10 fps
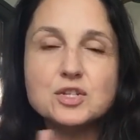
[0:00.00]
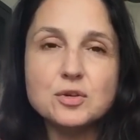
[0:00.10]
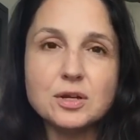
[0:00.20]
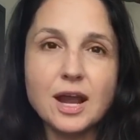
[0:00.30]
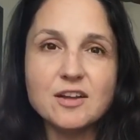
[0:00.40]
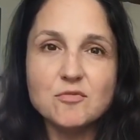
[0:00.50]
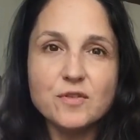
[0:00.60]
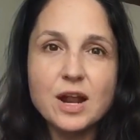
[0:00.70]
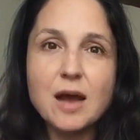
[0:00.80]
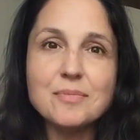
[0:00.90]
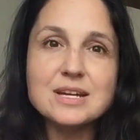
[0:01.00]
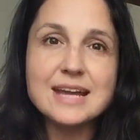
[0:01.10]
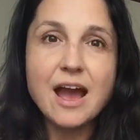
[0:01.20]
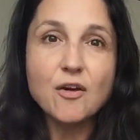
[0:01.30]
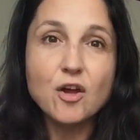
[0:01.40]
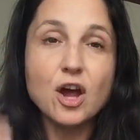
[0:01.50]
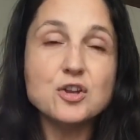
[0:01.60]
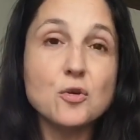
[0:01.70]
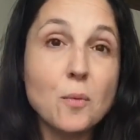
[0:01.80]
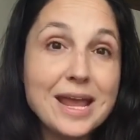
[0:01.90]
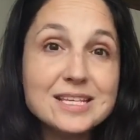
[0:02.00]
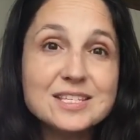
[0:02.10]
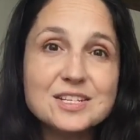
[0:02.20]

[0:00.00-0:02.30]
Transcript: you can kind of move it up and down on your waist.